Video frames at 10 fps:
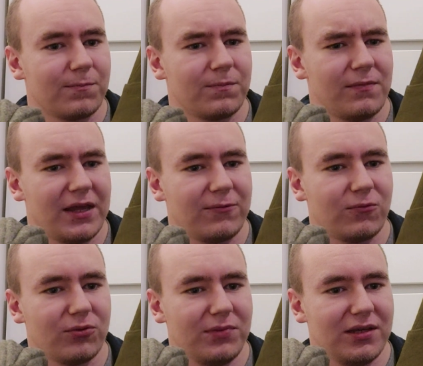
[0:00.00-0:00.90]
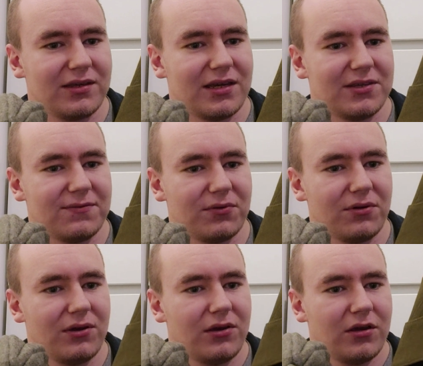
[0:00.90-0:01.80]
That would be the case for
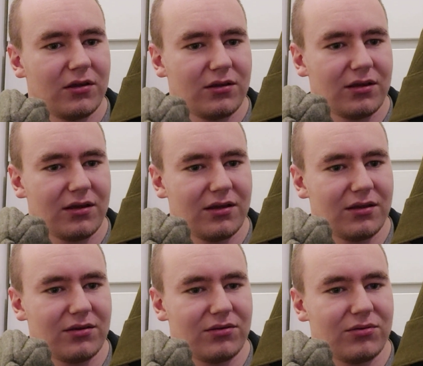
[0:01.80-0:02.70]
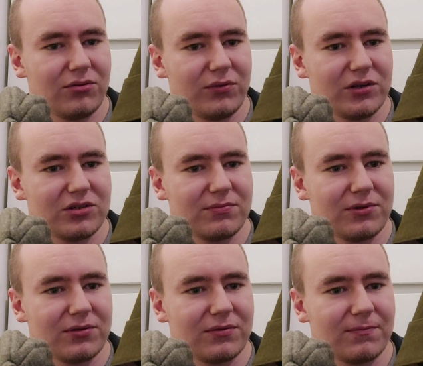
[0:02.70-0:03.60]
Norwegian, but